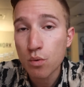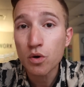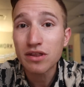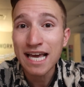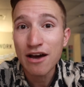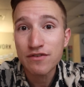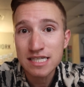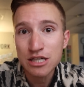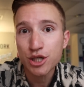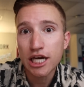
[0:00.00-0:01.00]
When we're in the
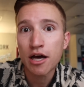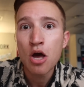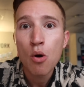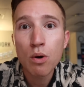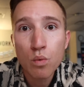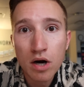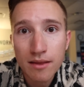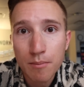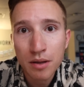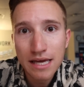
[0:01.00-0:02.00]
cafeteria, when we're
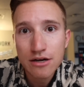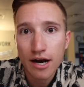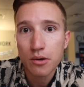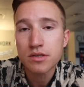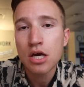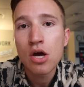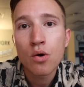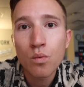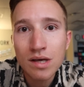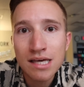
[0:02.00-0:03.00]
on the playground,
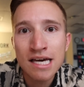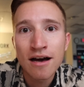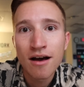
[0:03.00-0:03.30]
we